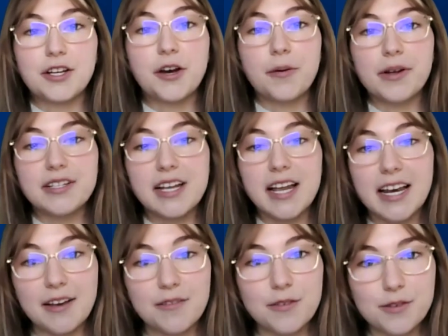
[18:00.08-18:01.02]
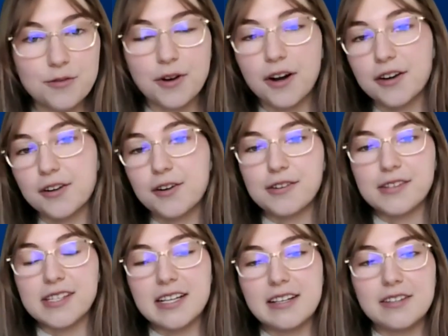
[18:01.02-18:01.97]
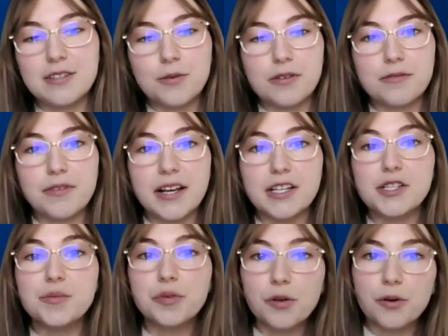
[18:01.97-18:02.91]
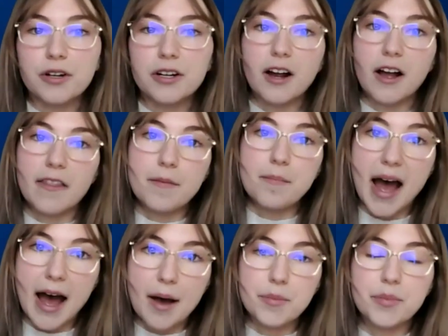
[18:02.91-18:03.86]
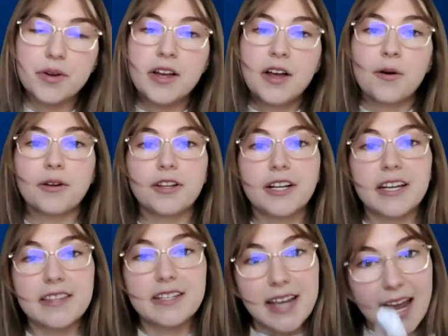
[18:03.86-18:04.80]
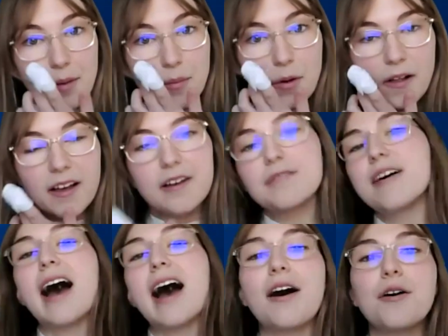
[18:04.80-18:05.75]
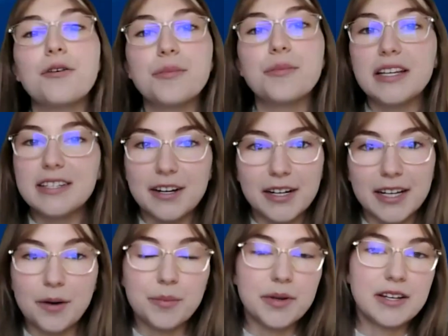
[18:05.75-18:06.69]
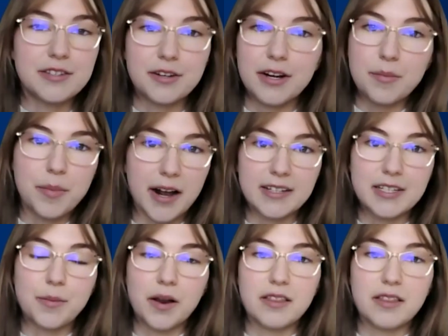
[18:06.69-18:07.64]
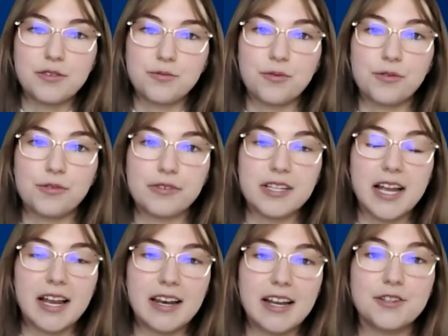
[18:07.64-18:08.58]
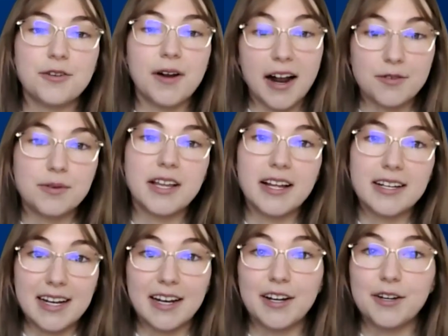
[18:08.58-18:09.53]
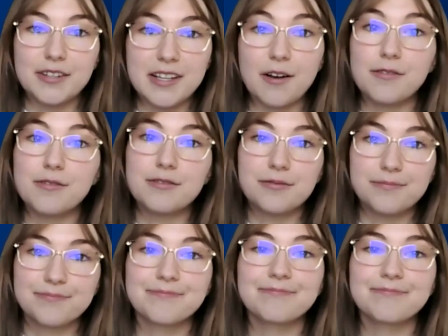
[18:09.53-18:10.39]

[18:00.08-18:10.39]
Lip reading: you can go into any of those 3 articles and sort of explore on the map or look at the table of how meat and dairy companies are impacted by these rules and interact with that data yourself.